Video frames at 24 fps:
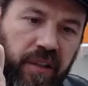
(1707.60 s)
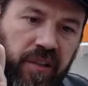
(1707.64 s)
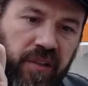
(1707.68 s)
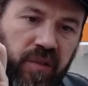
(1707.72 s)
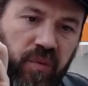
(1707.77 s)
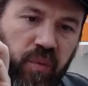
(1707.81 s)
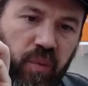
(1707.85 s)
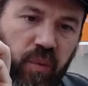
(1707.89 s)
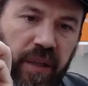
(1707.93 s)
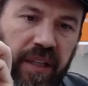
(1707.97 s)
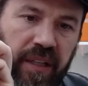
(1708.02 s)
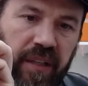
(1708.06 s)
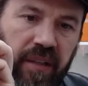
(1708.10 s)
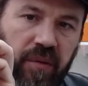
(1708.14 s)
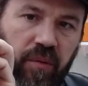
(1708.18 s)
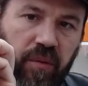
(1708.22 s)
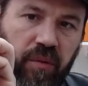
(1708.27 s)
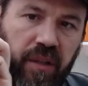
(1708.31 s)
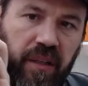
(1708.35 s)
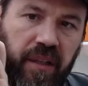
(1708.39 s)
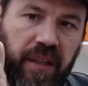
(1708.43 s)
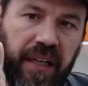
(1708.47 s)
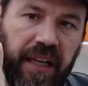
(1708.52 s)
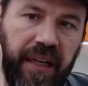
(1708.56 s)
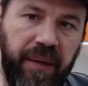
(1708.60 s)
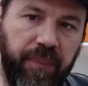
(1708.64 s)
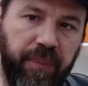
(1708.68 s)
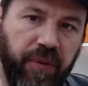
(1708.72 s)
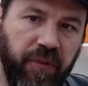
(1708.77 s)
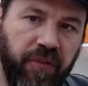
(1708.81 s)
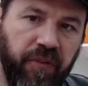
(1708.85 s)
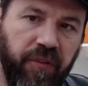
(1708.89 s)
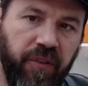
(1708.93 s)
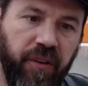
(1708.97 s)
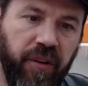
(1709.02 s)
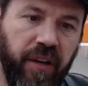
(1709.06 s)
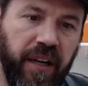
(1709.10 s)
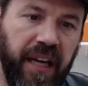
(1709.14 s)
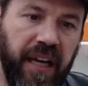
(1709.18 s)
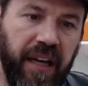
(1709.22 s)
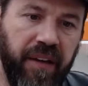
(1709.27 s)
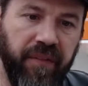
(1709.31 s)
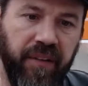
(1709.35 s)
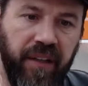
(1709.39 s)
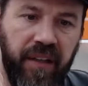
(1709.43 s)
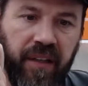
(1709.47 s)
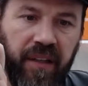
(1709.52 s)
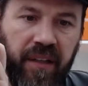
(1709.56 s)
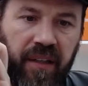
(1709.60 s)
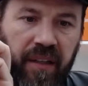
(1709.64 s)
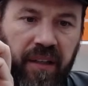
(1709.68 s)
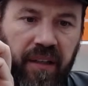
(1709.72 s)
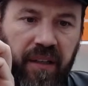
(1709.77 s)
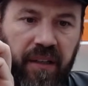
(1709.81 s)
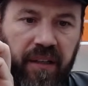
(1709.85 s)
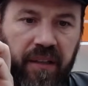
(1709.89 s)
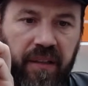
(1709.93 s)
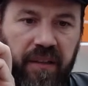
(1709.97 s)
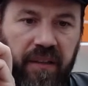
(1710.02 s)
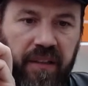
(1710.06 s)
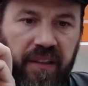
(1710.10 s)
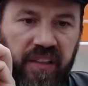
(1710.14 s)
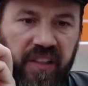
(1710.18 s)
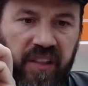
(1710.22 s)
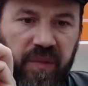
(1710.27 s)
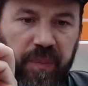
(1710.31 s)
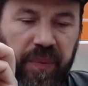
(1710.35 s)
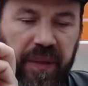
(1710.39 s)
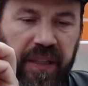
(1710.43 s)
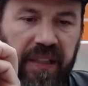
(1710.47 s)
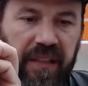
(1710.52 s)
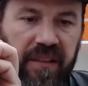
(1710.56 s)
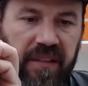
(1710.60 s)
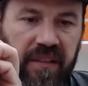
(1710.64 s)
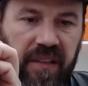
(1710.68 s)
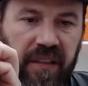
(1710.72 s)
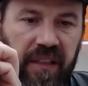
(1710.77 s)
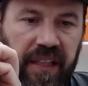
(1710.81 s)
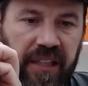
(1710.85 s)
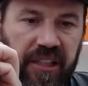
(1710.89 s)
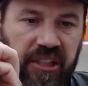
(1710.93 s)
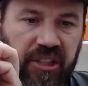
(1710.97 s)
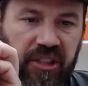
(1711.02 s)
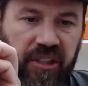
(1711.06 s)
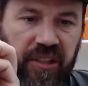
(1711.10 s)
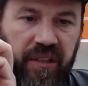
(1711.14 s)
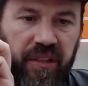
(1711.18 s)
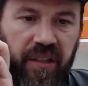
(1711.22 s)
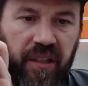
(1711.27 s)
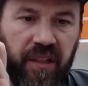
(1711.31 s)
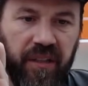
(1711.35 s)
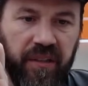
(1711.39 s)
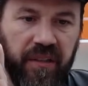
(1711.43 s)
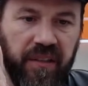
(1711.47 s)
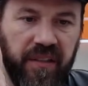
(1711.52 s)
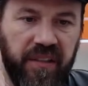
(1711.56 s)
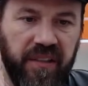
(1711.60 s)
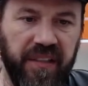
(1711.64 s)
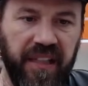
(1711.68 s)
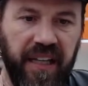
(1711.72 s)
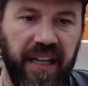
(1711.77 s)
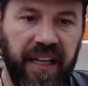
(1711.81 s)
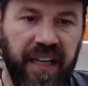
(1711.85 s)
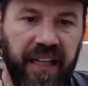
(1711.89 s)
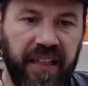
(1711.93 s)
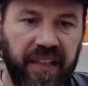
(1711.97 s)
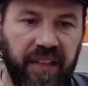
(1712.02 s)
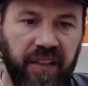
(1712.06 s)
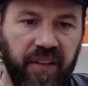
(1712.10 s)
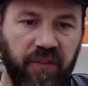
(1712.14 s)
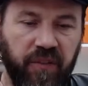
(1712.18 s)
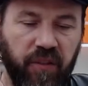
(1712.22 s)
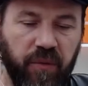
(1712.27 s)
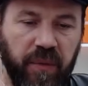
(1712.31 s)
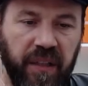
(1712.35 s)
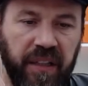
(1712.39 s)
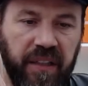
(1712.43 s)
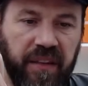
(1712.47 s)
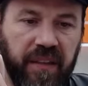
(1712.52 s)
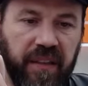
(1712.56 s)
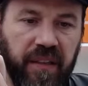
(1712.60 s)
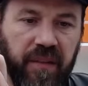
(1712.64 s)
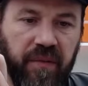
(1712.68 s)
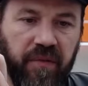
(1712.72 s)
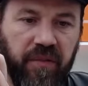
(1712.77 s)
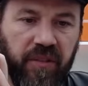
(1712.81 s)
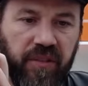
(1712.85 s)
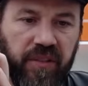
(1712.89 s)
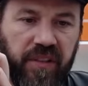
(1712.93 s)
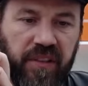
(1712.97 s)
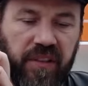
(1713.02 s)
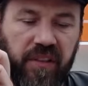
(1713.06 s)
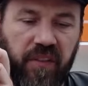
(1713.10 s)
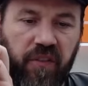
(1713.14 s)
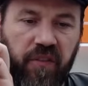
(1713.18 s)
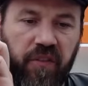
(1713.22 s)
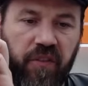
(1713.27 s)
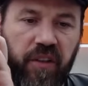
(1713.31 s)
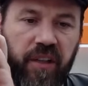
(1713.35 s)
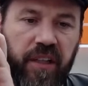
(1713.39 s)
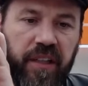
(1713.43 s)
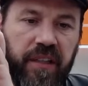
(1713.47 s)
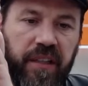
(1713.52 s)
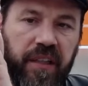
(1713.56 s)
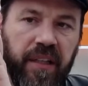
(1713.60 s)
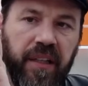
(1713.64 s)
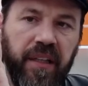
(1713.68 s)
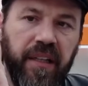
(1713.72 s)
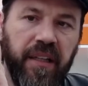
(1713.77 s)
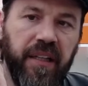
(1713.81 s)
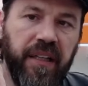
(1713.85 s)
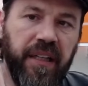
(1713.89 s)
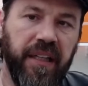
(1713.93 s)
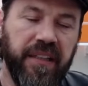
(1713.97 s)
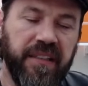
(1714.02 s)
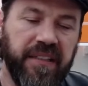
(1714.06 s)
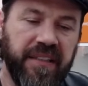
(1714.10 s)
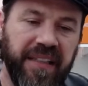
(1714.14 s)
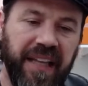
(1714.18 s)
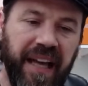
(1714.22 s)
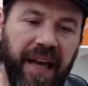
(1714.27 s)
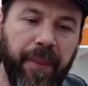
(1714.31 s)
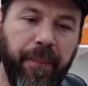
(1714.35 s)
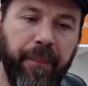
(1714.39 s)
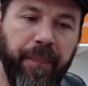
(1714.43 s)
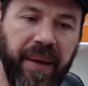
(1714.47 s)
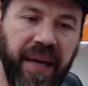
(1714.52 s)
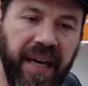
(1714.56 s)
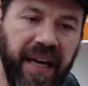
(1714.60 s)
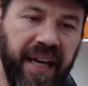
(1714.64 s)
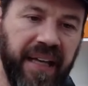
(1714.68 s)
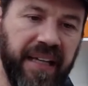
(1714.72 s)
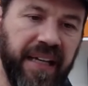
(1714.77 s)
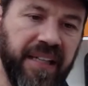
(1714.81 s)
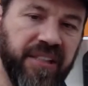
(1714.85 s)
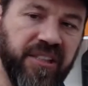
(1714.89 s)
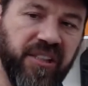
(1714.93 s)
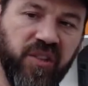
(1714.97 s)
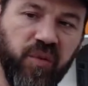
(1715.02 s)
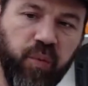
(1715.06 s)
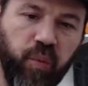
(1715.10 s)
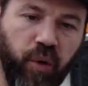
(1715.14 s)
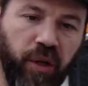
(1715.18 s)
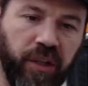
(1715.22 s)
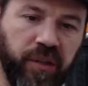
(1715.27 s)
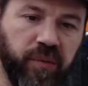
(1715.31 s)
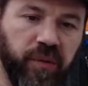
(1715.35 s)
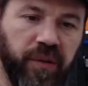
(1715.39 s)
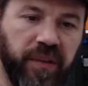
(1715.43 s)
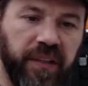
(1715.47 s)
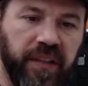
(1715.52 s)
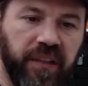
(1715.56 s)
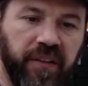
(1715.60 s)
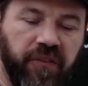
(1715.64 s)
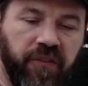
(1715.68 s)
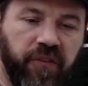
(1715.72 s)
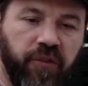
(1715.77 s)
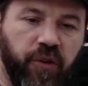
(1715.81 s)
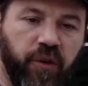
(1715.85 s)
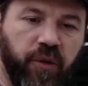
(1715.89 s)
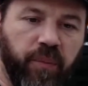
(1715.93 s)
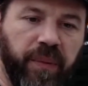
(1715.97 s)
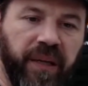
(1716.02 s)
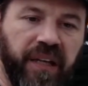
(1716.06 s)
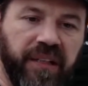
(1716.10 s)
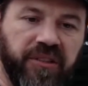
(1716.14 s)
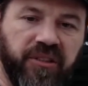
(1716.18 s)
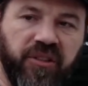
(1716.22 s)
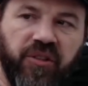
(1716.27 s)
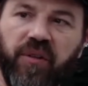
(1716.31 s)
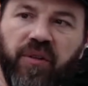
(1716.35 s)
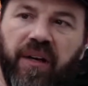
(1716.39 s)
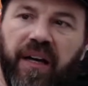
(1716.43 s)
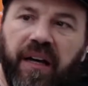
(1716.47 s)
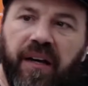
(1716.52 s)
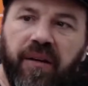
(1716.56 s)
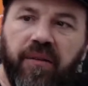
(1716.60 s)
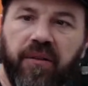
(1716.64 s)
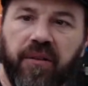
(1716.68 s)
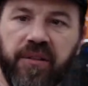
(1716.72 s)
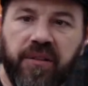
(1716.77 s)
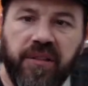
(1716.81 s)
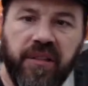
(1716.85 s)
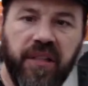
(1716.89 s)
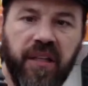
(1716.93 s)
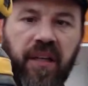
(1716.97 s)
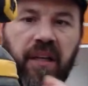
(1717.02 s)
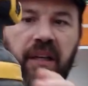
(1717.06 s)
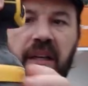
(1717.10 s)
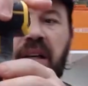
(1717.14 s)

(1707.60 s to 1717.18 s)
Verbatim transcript: as well where I prefer having the speed selection on the side here for my thumb versus the front. It's not bad. I just worked with it for about two hours